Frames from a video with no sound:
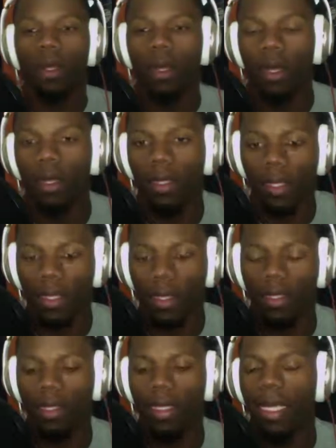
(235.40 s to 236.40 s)
Oh
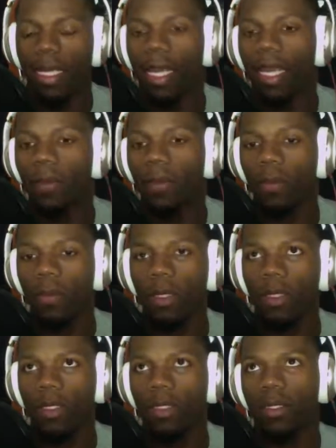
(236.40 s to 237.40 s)
yeah, the game
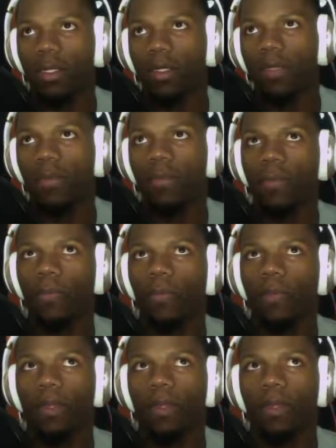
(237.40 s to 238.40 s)
was.
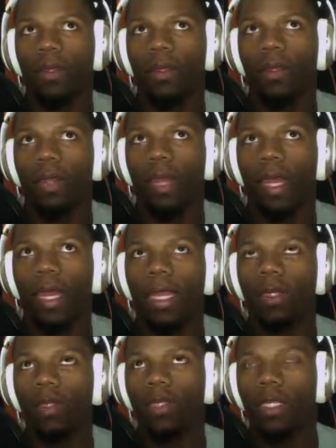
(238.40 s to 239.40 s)

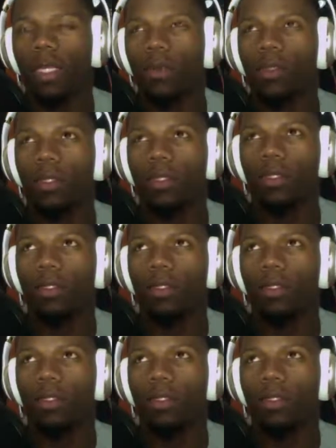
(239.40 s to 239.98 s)
I ain't gonna say it was a